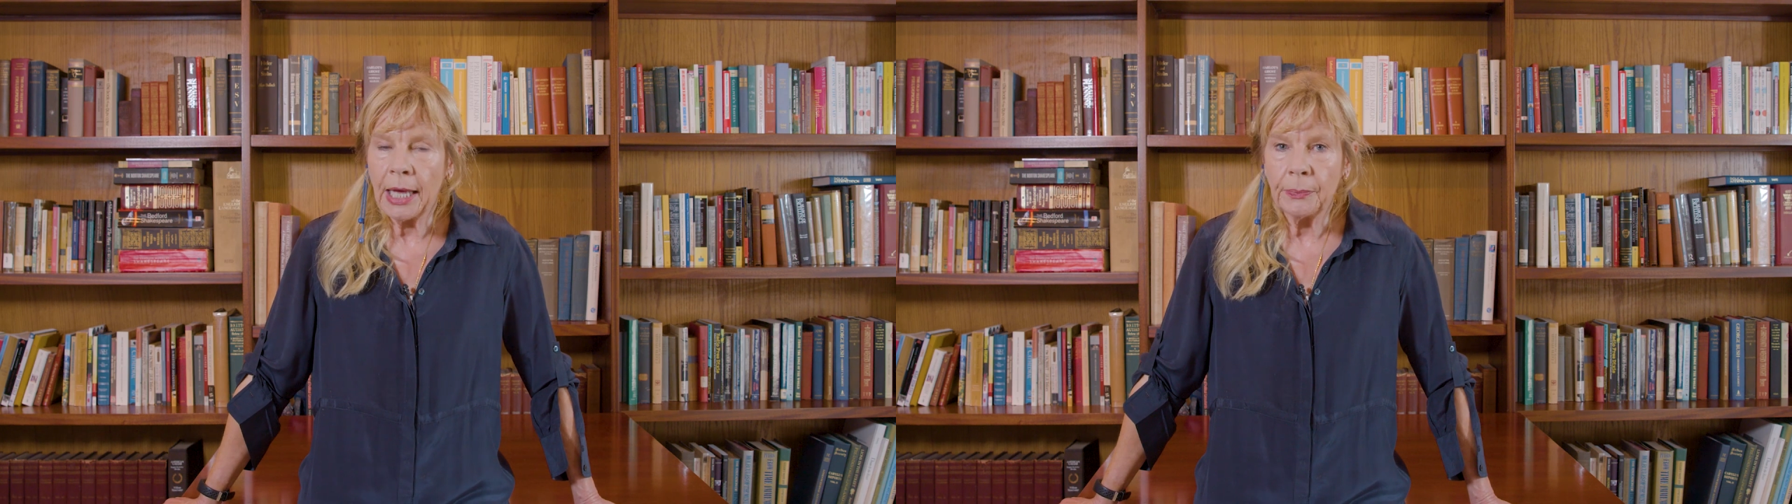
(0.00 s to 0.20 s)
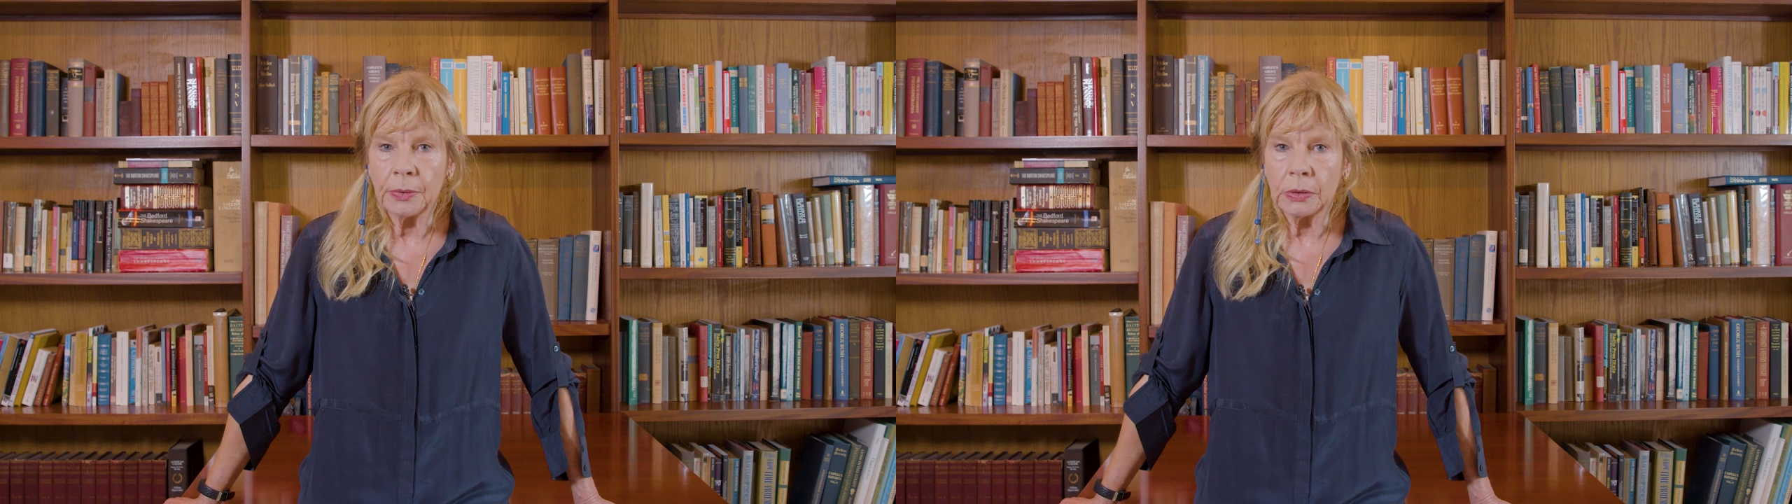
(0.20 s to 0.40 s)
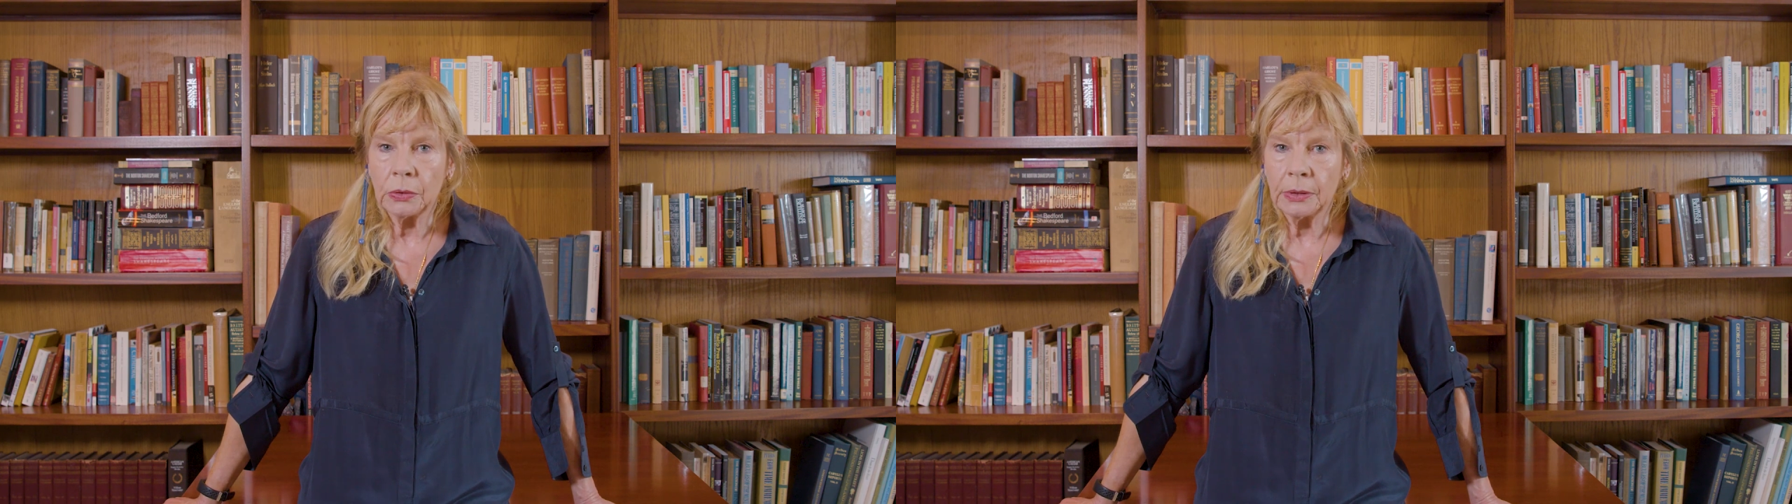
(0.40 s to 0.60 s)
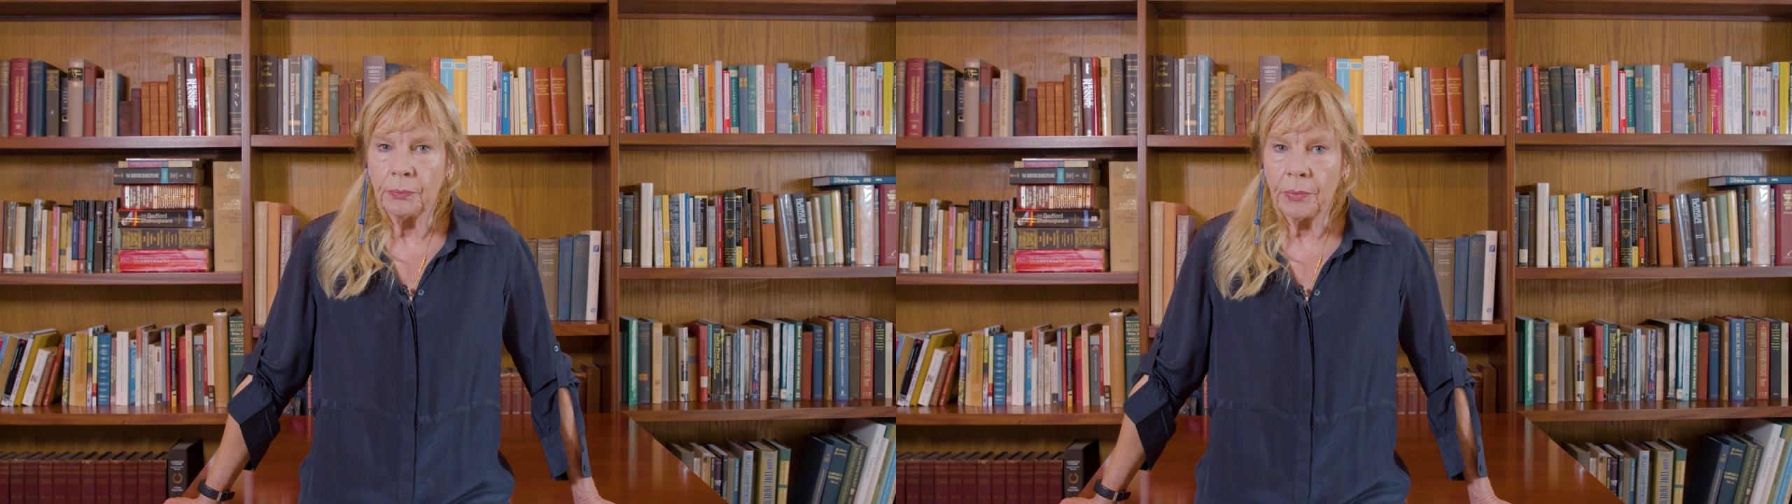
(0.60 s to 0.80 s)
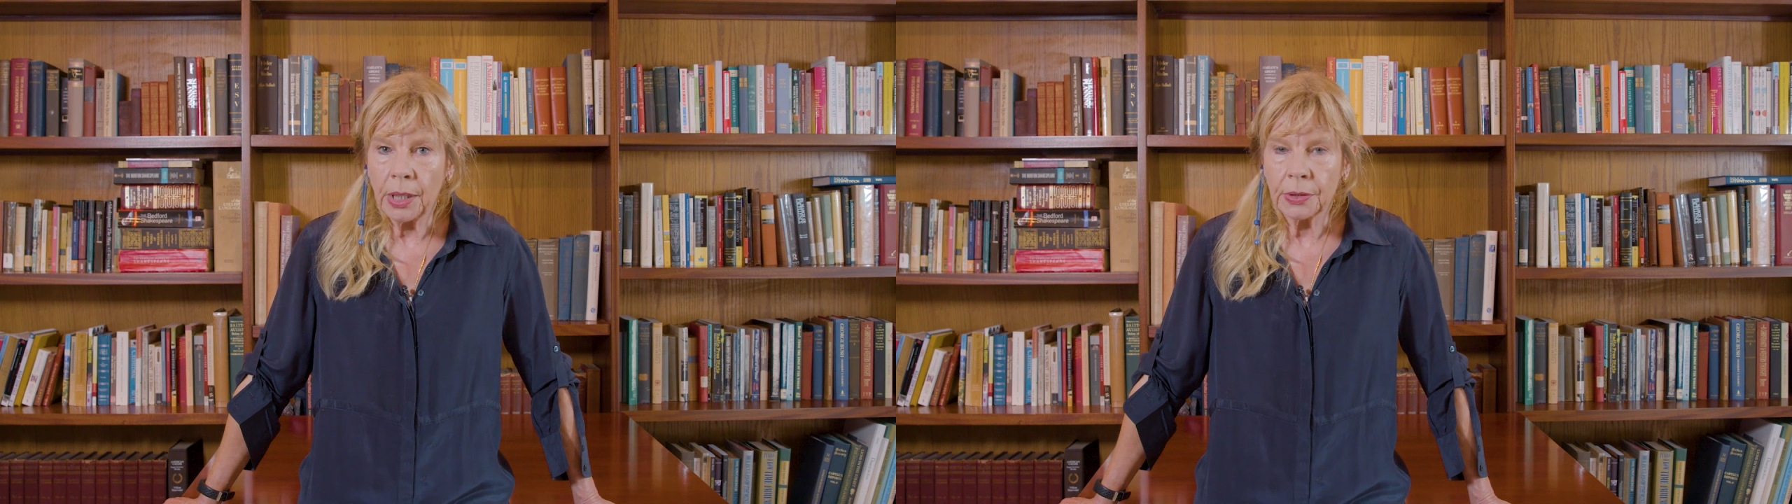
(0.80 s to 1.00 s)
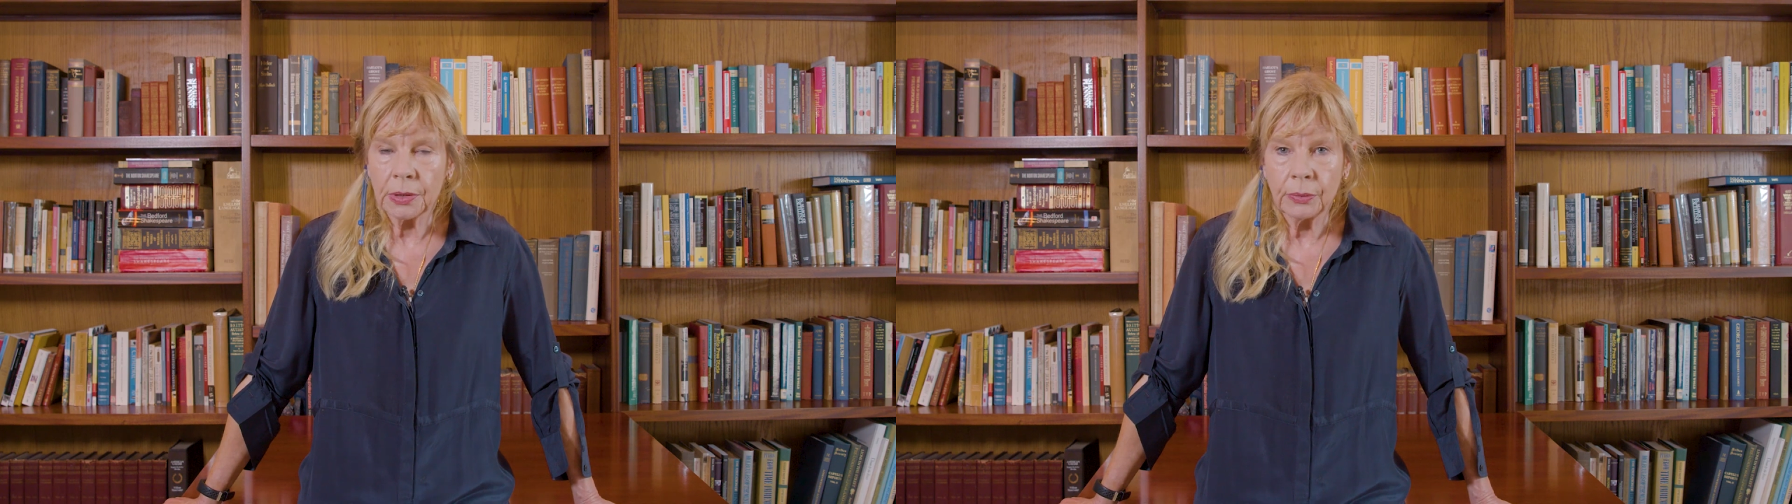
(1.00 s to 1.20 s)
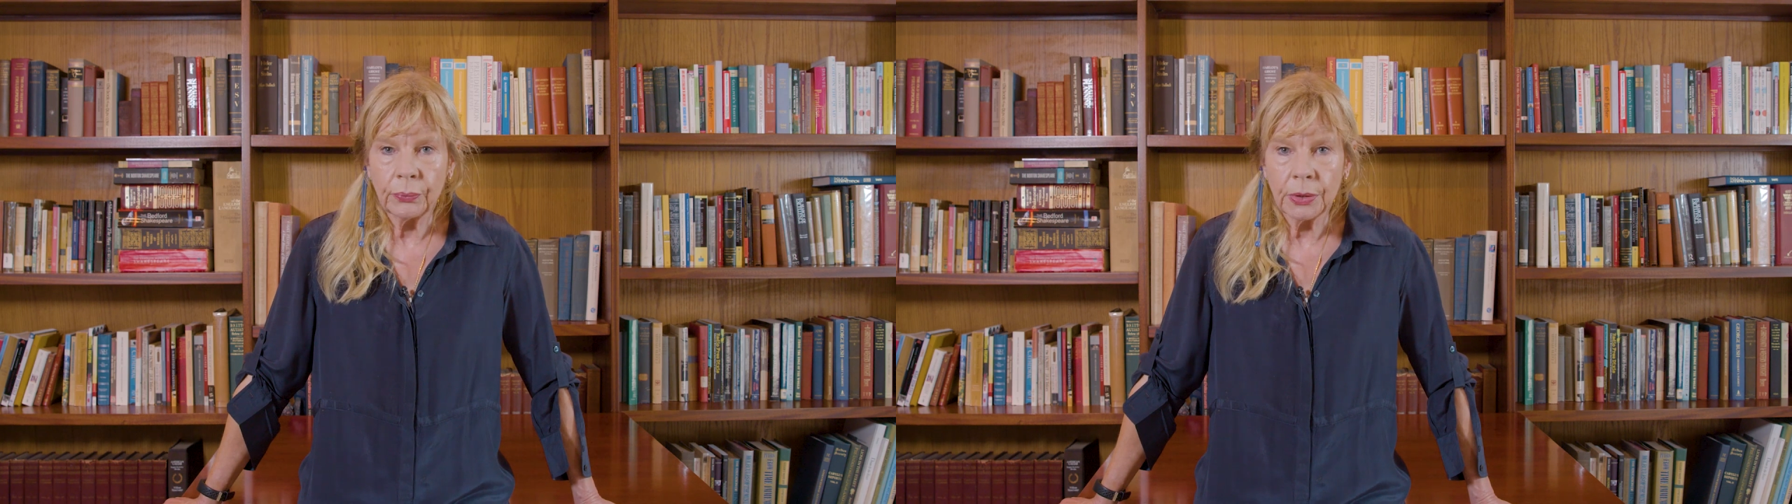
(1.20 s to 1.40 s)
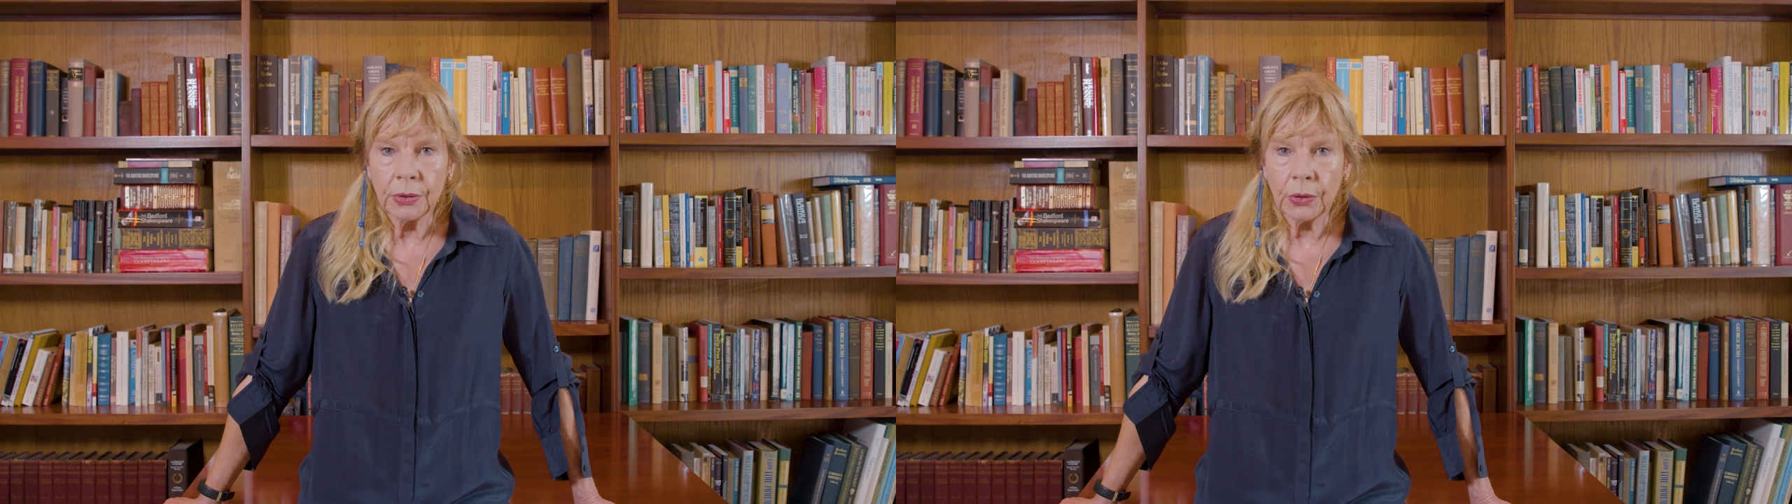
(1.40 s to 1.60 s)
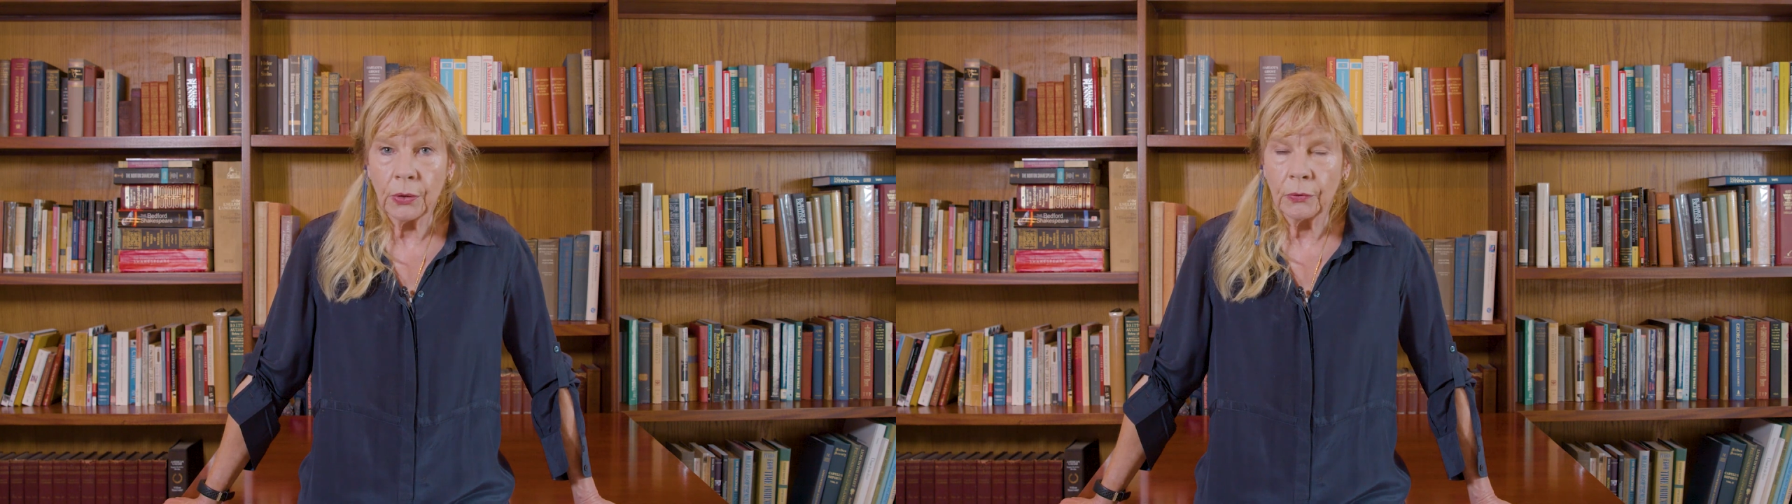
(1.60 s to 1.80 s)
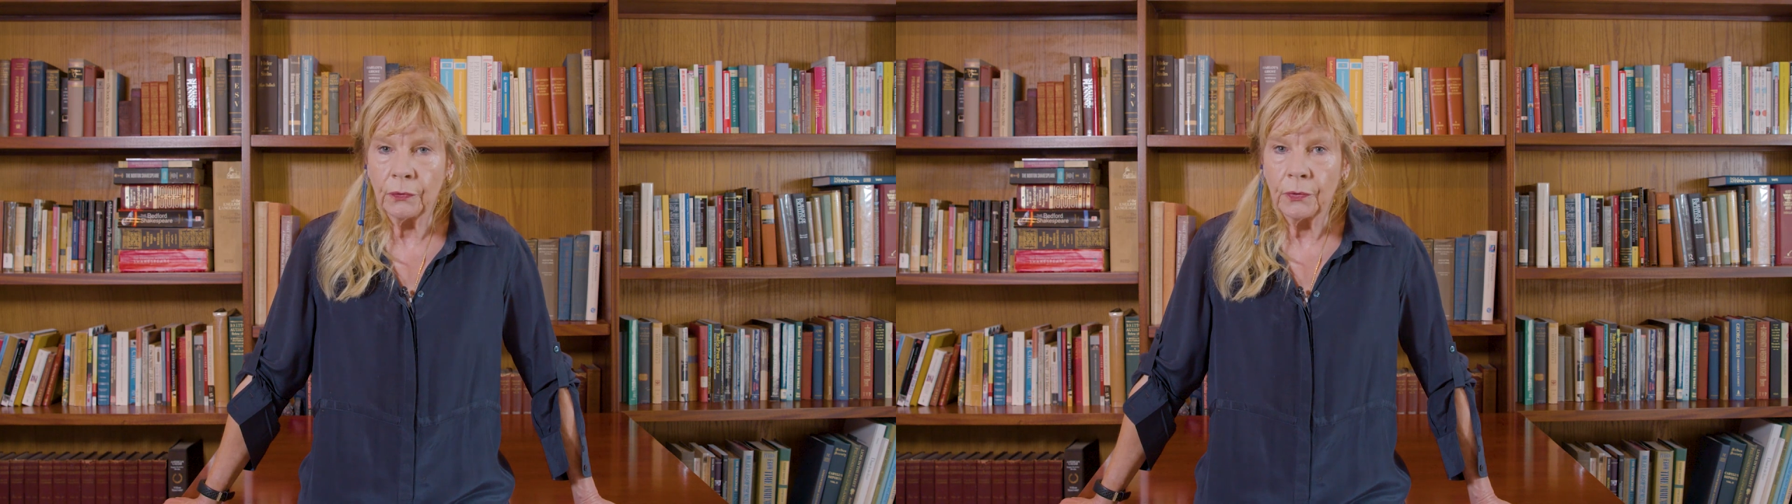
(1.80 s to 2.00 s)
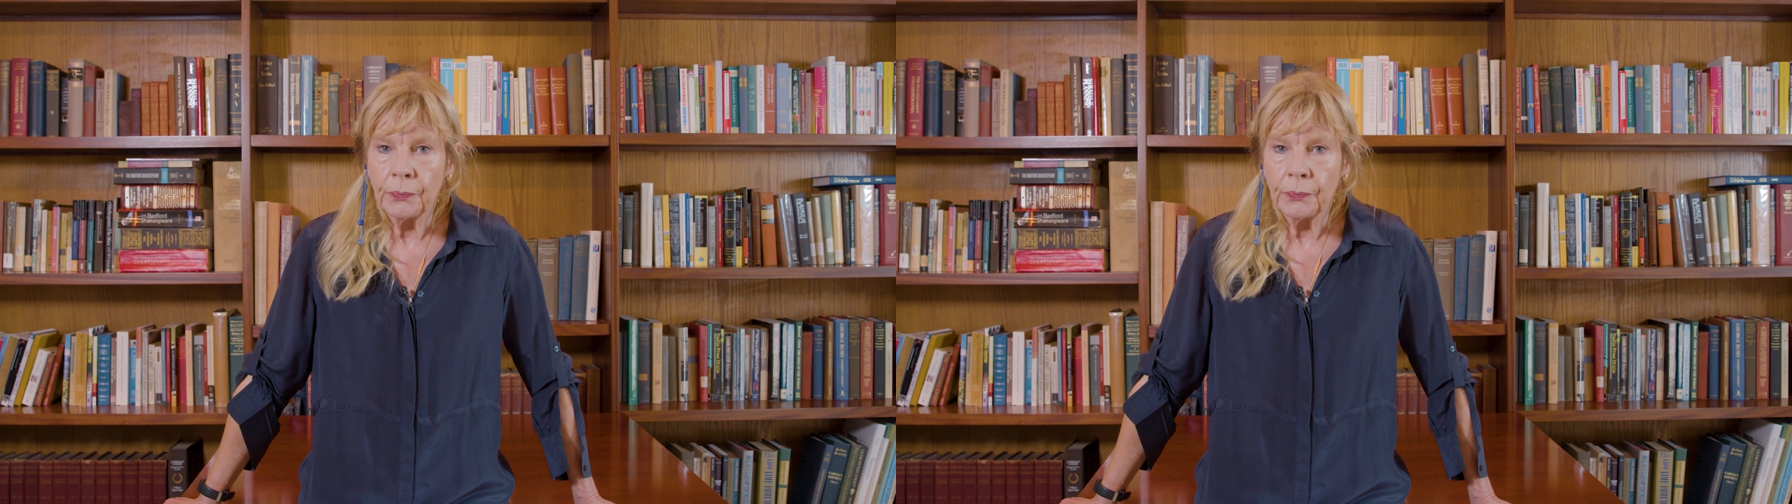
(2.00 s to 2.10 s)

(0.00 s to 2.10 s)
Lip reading: absolutely must preserve